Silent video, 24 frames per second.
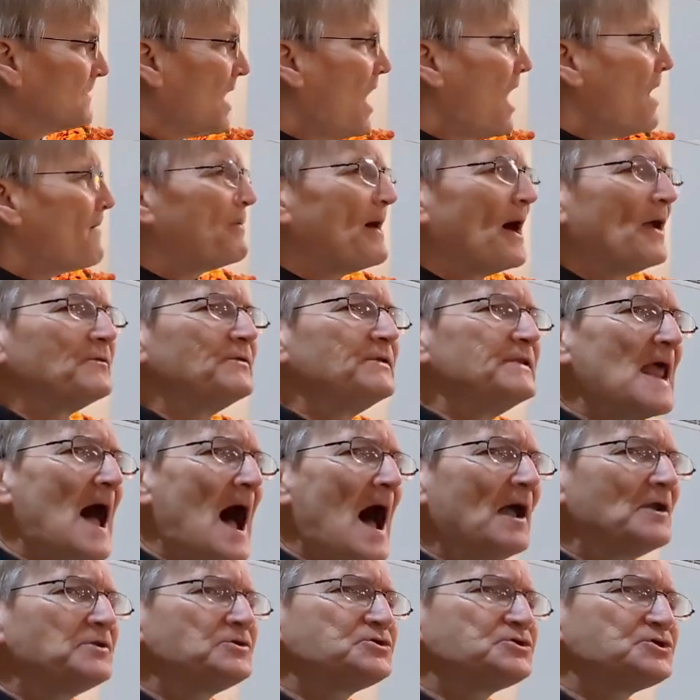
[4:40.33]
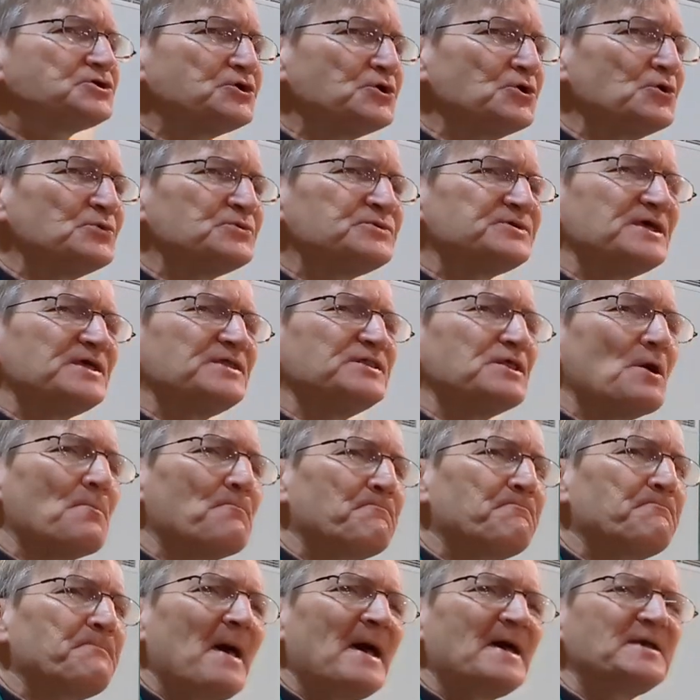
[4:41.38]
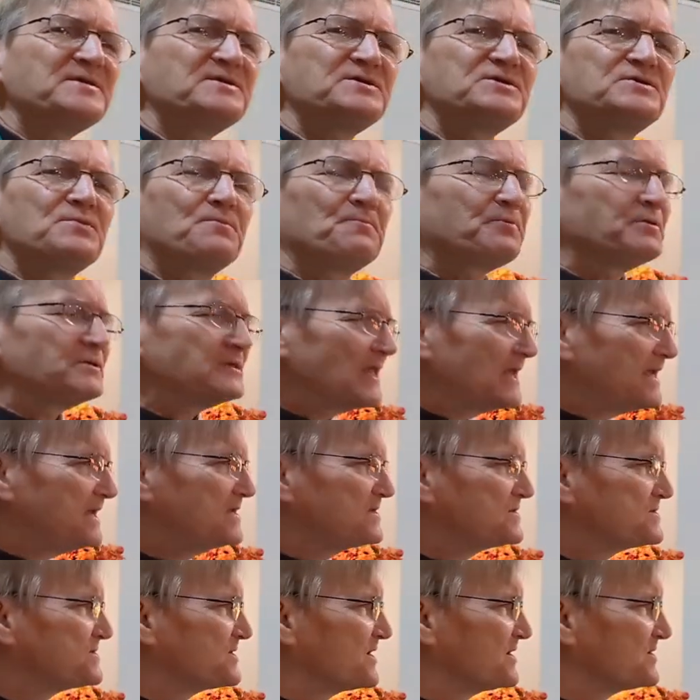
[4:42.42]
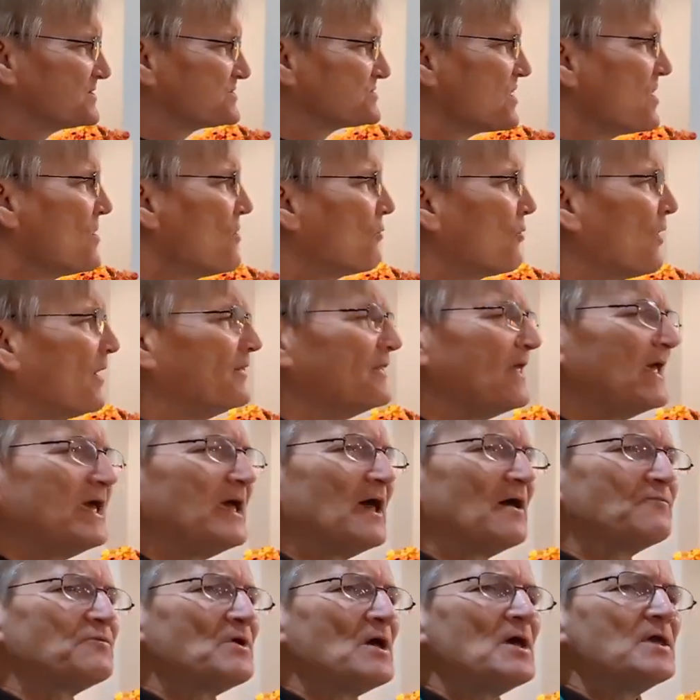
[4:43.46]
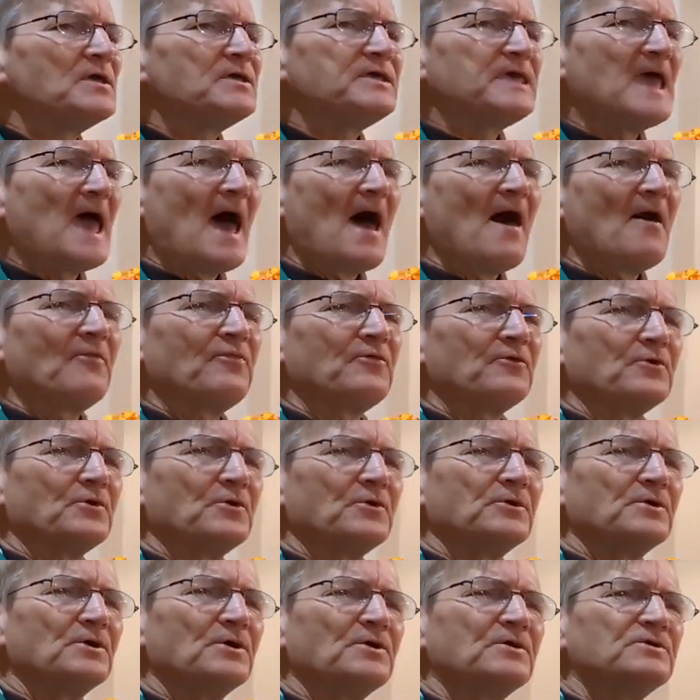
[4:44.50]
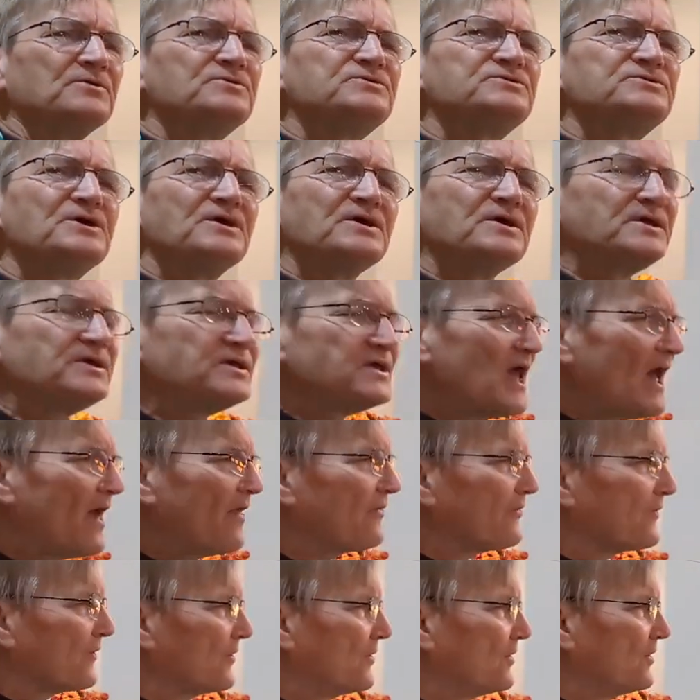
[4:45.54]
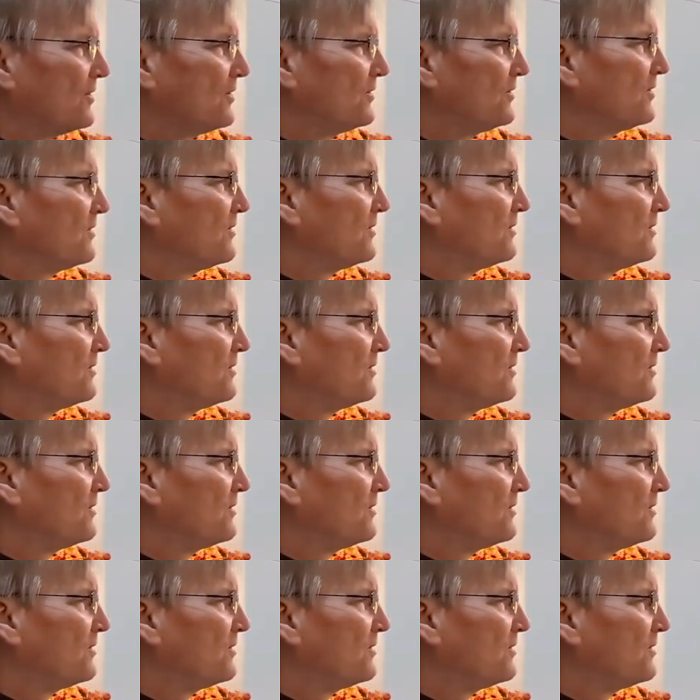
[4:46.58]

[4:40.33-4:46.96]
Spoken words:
about not choosing the best places when they have gathered together,